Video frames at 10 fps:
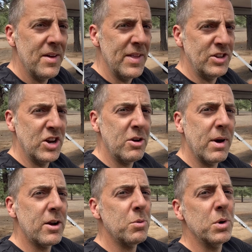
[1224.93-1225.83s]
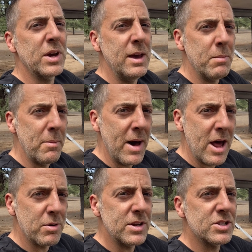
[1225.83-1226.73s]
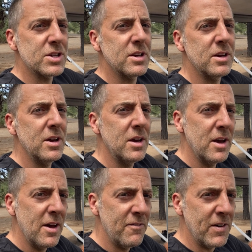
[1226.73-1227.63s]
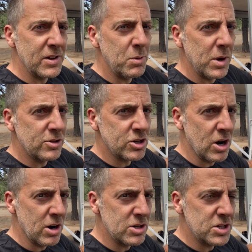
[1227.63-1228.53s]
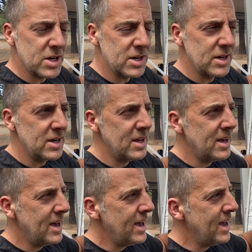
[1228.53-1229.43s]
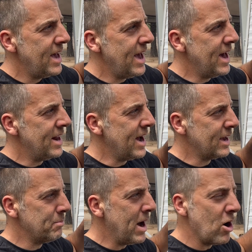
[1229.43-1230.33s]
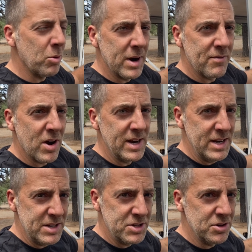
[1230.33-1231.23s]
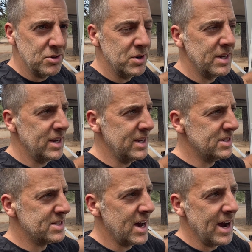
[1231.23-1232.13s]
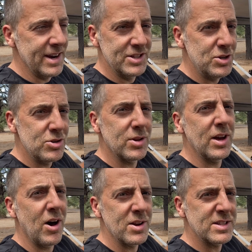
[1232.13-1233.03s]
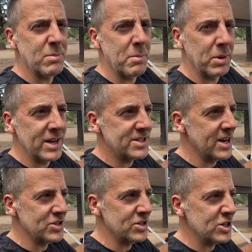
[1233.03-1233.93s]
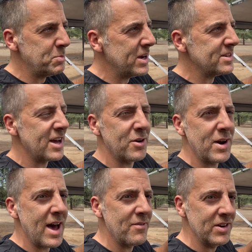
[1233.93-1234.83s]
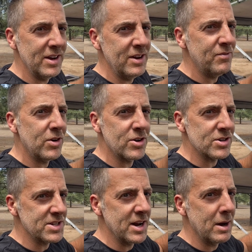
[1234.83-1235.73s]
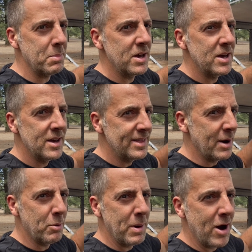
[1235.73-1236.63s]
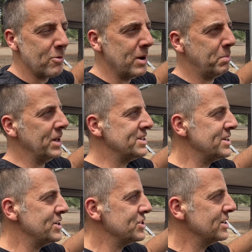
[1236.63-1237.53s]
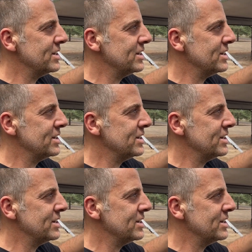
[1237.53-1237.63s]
That generator will keep my batteries fairly well charged, and I can power whatever I need to inside. It's usually, honestly, my PlayStation, just because I don't have an inverter set up that will power my PlayStation.